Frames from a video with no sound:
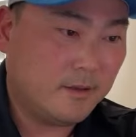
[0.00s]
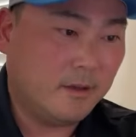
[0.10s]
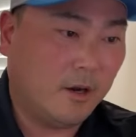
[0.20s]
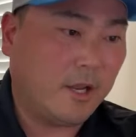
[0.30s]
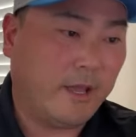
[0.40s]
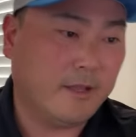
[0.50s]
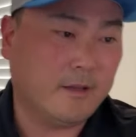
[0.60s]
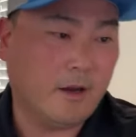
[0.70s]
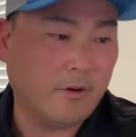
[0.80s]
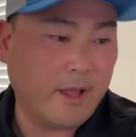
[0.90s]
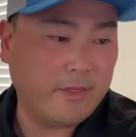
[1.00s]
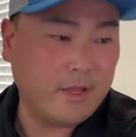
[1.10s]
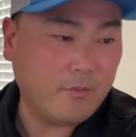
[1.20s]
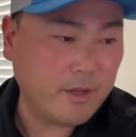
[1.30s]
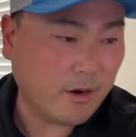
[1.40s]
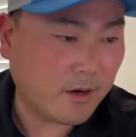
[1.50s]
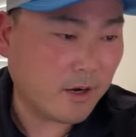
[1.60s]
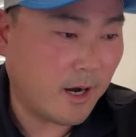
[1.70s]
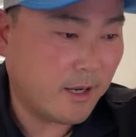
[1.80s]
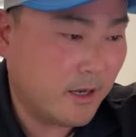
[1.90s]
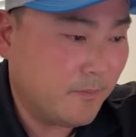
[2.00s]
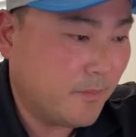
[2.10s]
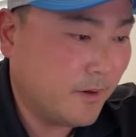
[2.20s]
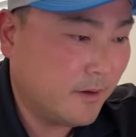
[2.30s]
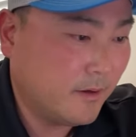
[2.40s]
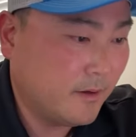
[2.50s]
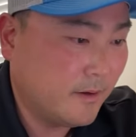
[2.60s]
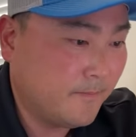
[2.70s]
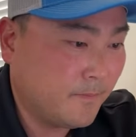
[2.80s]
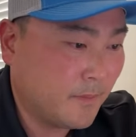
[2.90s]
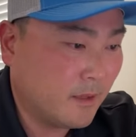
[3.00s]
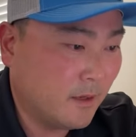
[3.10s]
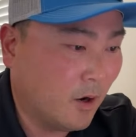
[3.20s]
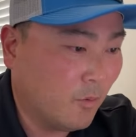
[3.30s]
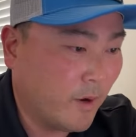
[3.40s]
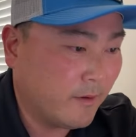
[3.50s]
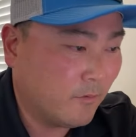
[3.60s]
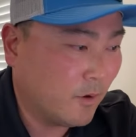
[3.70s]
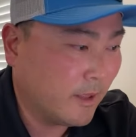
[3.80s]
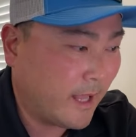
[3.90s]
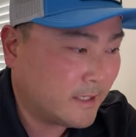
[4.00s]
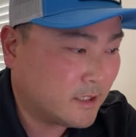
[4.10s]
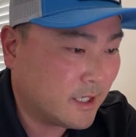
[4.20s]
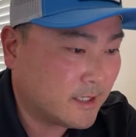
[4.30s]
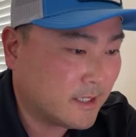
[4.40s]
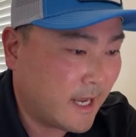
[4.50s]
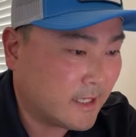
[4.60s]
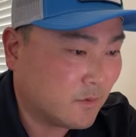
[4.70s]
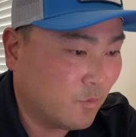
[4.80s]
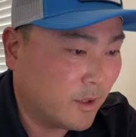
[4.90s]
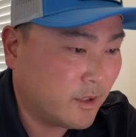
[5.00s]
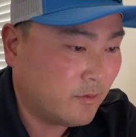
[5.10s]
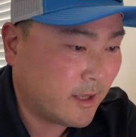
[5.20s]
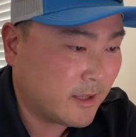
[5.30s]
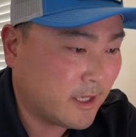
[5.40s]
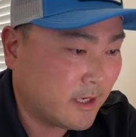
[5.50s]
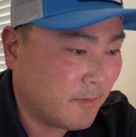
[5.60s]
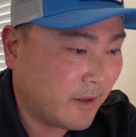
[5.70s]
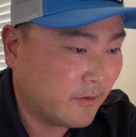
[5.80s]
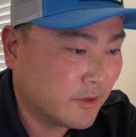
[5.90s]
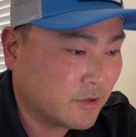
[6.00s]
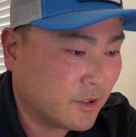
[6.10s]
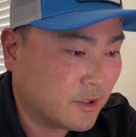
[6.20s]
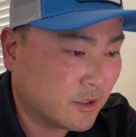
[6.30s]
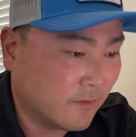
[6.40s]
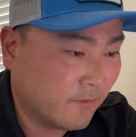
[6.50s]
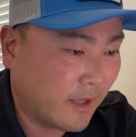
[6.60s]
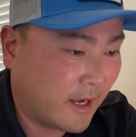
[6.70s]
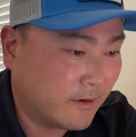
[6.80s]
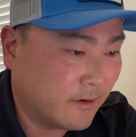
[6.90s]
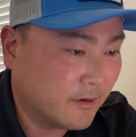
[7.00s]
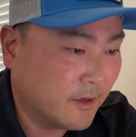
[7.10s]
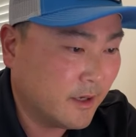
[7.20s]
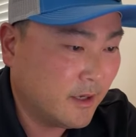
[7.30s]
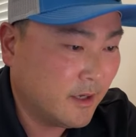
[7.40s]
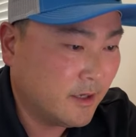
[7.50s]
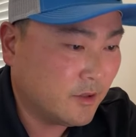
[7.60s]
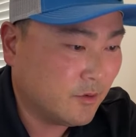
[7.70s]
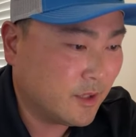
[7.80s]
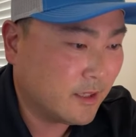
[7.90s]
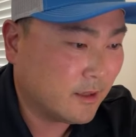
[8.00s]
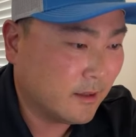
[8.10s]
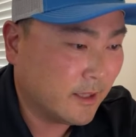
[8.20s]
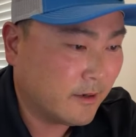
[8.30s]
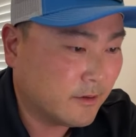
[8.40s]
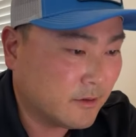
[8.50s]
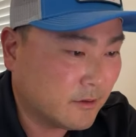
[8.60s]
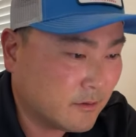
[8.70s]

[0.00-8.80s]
Okay, all right, I think we are caught up. Oh, wait, one last. Jason asked, what do I think about the restrictions on flounder? Do you think the letter